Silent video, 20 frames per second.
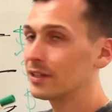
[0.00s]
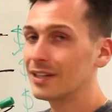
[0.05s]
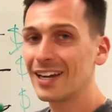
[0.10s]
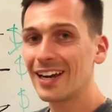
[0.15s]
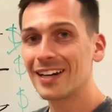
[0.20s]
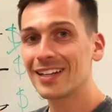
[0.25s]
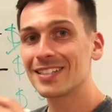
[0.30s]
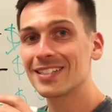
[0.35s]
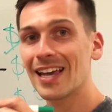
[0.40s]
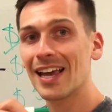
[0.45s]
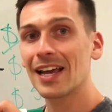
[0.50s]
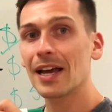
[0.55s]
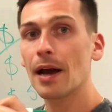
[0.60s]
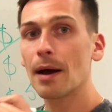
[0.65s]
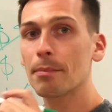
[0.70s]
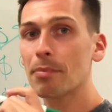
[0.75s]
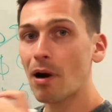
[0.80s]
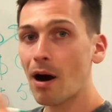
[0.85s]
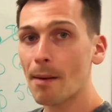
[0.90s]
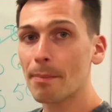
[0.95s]
It is a
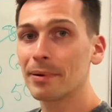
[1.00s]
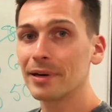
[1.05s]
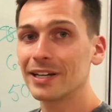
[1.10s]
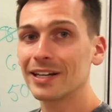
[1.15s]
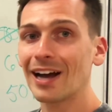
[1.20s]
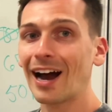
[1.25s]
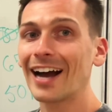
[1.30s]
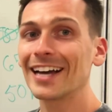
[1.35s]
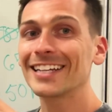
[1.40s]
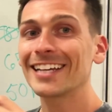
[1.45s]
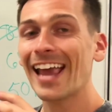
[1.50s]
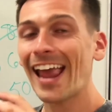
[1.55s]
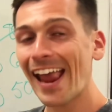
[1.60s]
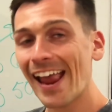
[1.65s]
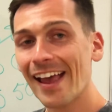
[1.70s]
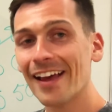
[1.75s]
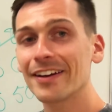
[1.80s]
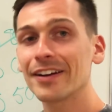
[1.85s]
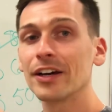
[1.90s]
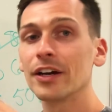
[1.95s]
property I
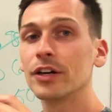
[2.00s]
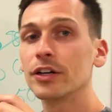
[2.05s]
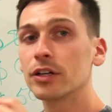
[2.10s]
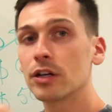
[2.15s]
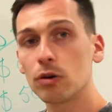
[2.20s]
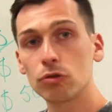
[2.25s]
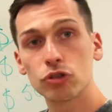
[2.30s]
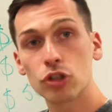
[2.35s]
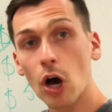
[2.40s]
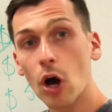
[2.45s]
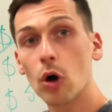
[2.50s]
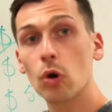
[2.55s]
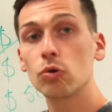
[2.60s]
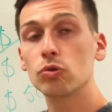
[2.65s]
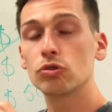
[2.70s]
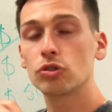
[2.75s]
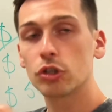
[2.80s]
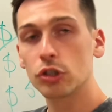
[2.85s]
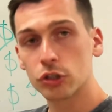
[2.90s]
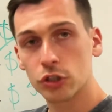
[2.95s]
can go toe
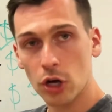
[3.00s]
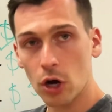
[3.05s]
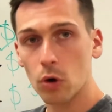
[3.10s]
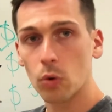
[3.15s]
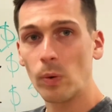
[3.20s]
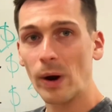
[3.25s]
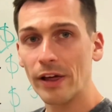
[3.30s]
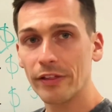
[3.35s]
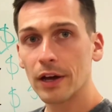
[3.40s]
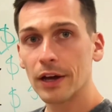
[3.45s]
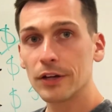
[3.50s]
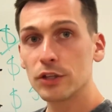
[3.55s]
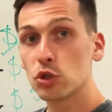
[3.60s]
to toe with.